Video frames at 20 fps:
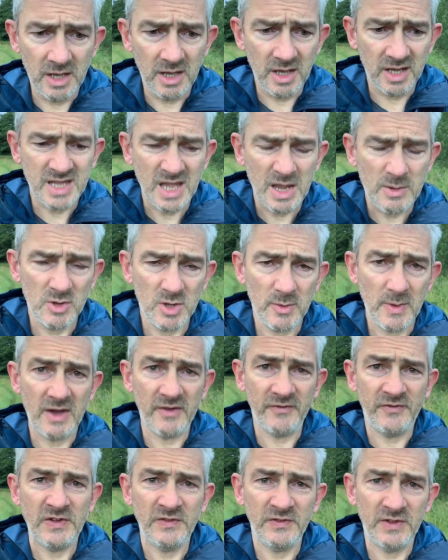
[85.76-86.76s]
Came with about
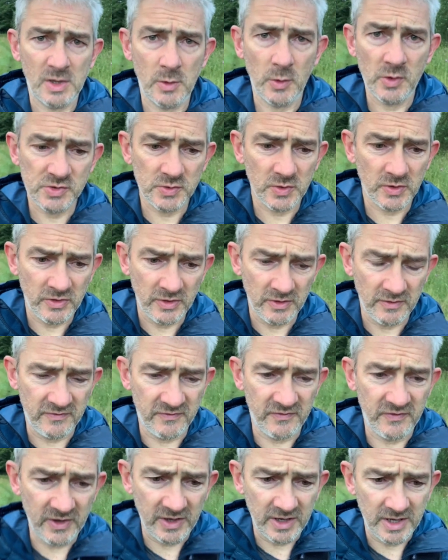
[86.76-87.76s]
50 quid worth
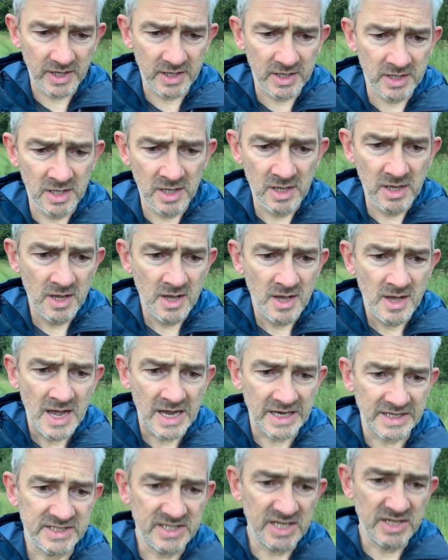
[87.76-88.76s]
of
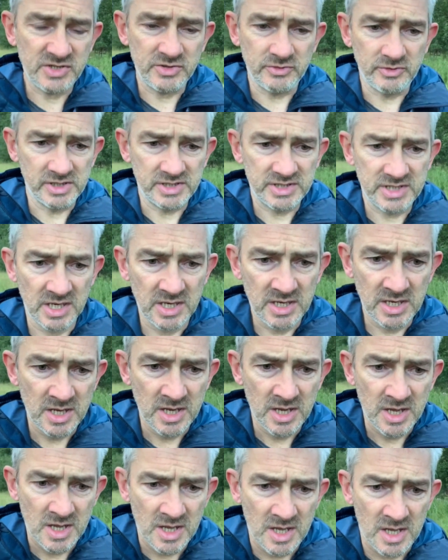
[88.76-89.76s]
accessories.
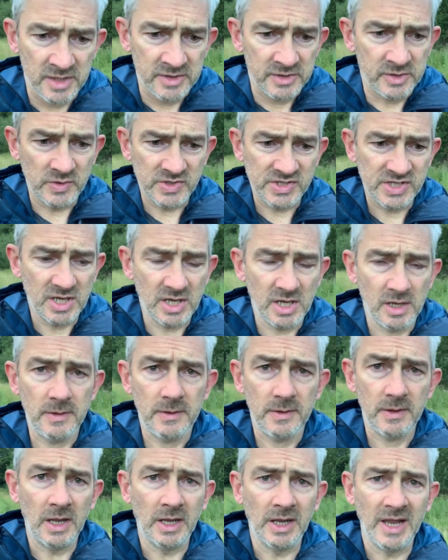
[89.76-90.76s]
There was a
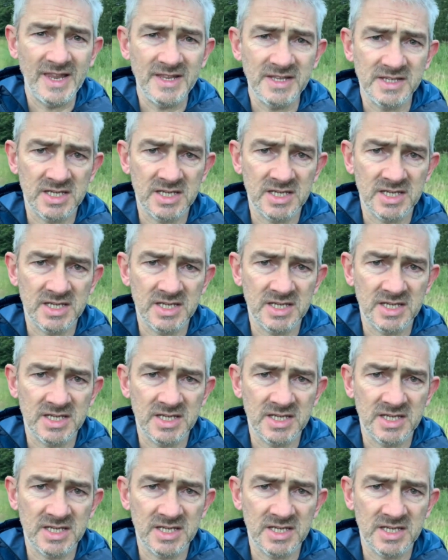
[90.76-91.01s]
lens